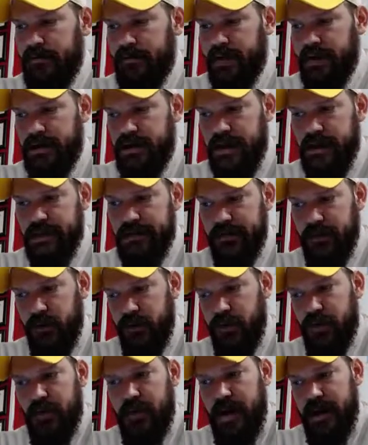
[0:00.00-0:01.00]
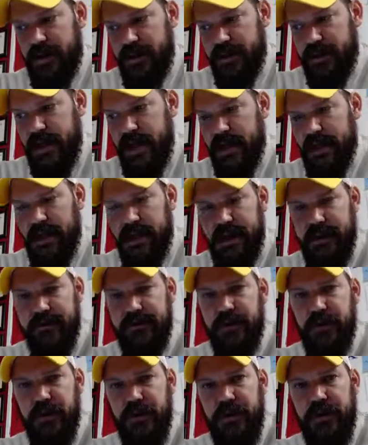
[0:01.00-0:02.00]
Vertex form, I just
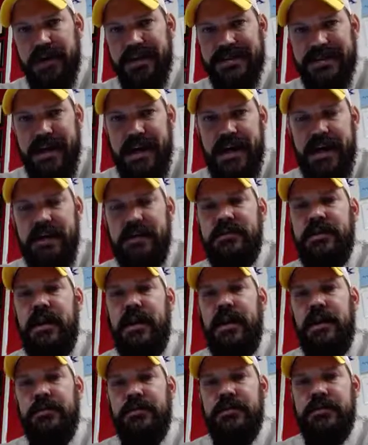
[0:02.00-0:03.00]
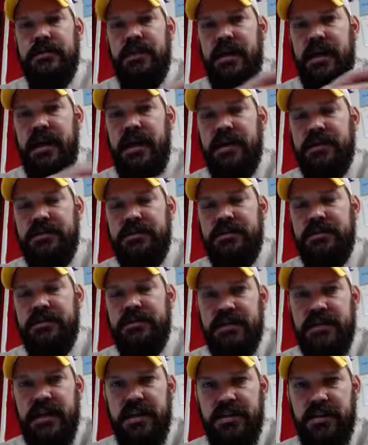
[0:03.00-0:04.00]
highlighted for you, is a times x
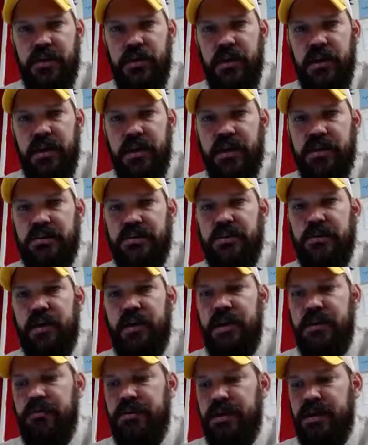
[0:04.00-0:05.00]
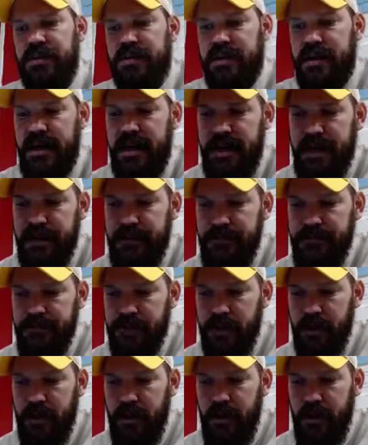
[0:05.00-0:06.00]
minus h quantity squared plus k,
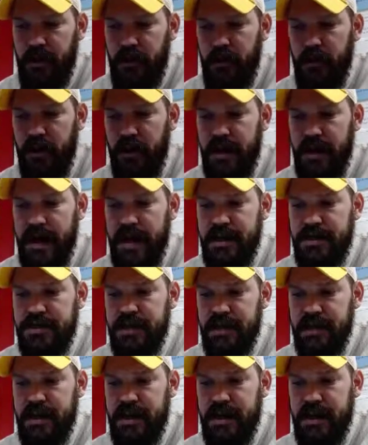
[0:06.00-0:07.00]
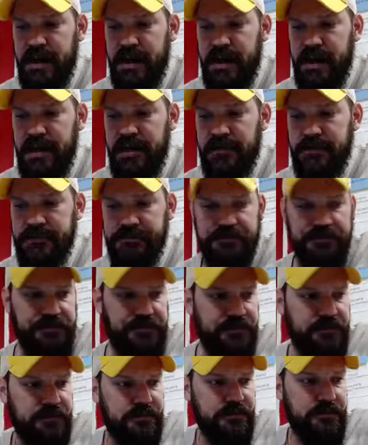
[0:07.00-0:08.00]
where h and k
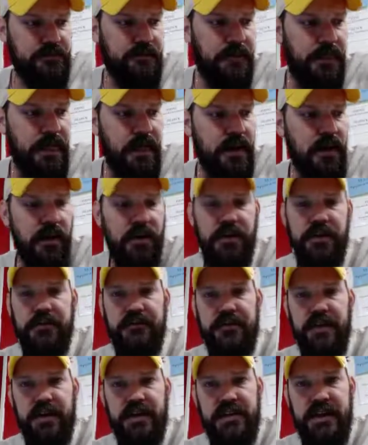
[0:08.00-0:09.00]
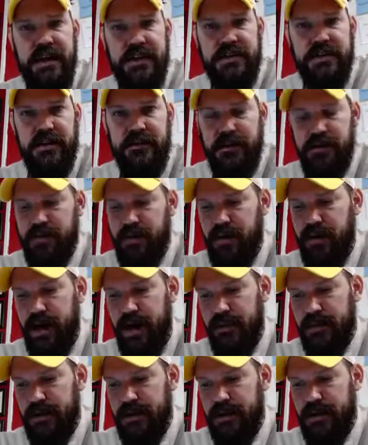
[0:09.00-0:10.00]
are the vertex of the
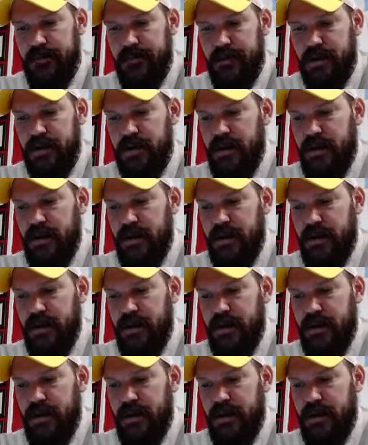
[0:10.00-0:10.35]
parabola.